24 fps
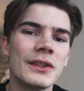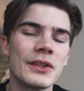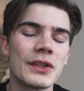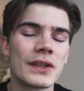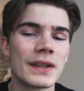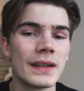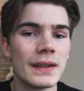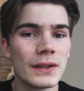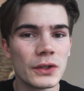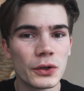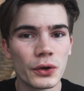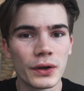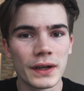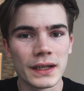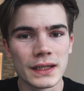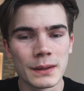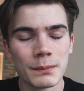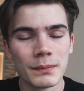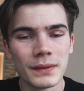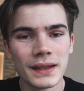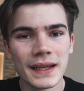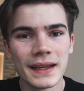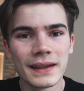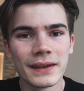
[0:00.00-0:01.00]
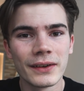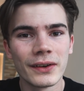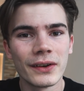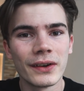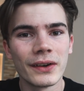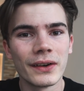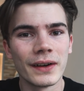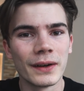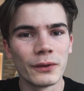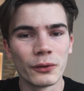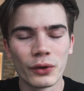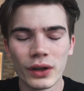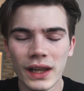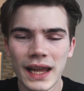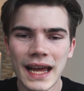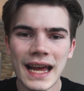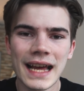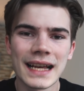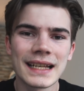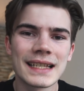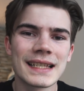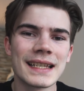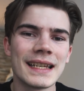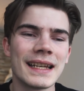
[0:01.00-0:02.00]
just enjoying some dinner and
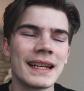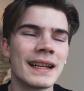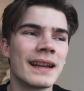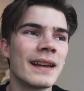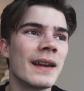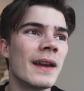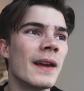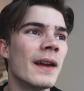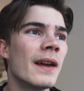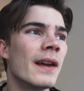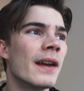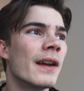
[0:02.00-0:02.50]
relaxing.